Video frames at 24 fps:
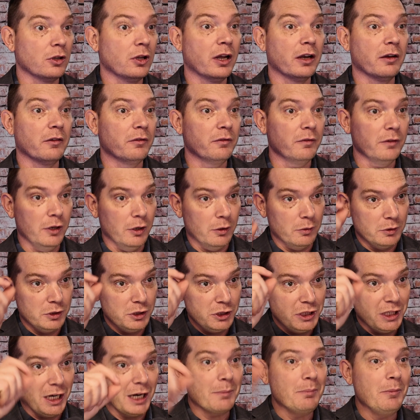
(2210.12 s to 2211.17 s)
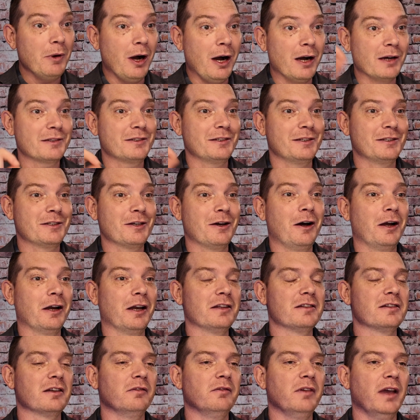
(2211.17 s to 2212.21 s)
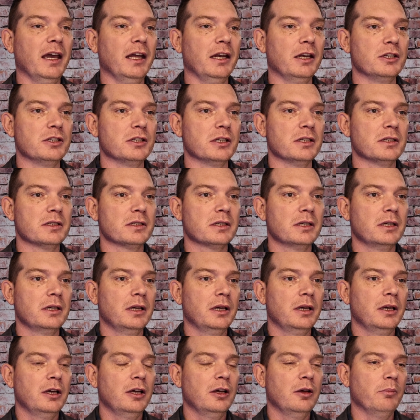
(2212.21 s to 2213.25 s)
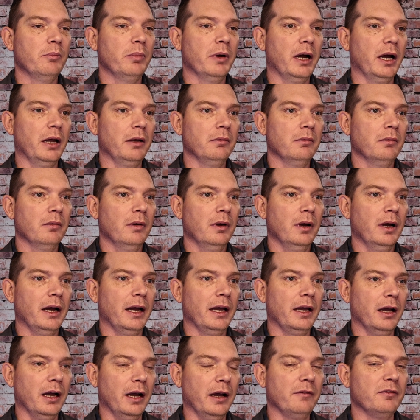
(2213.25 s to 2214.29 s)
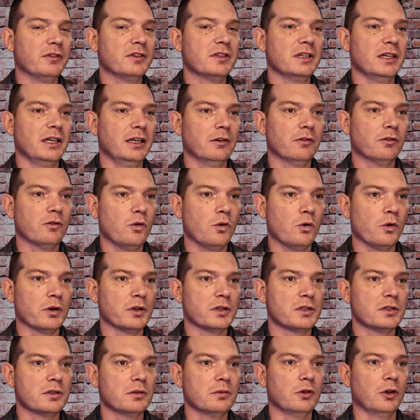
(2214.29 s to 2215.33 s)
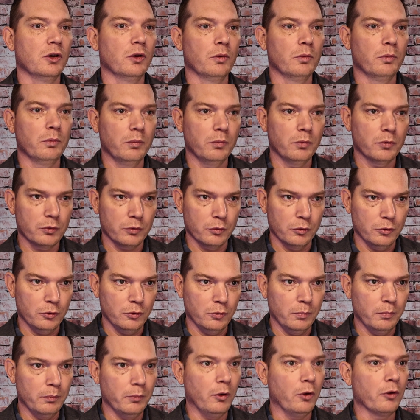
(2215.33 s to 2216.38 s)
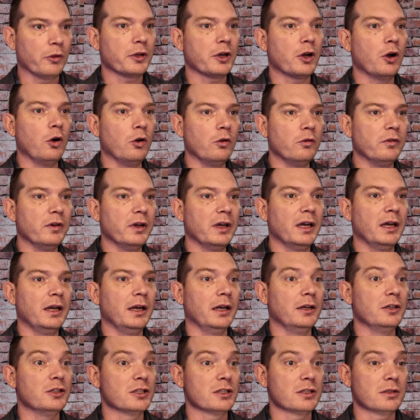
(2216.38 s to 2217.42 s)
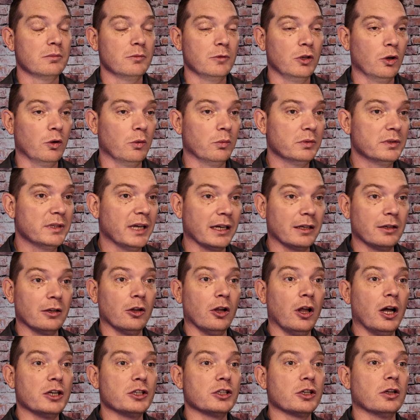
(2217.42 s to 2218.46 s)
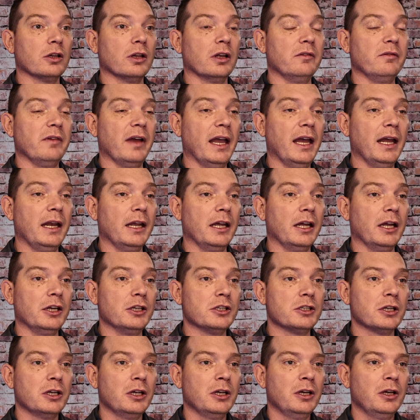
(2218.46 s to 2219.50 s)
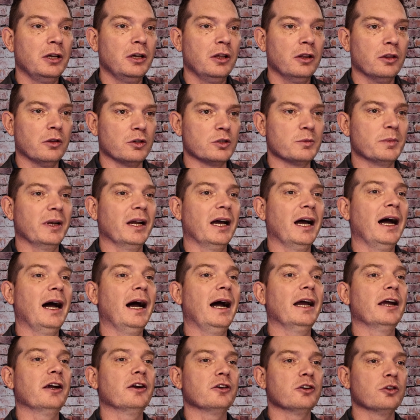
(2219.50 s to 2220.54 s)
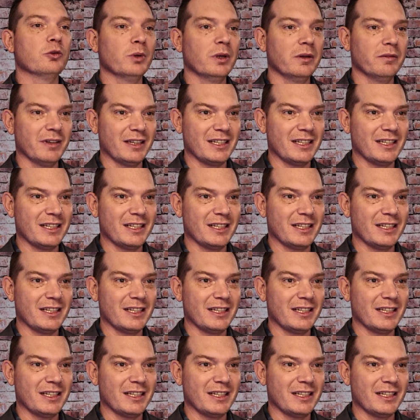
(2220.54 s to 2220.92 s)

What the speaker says: a lot of, check boxes on its advantages. But I've seen, of course, through both COVID and just, technological advantage, there's been a higher degree of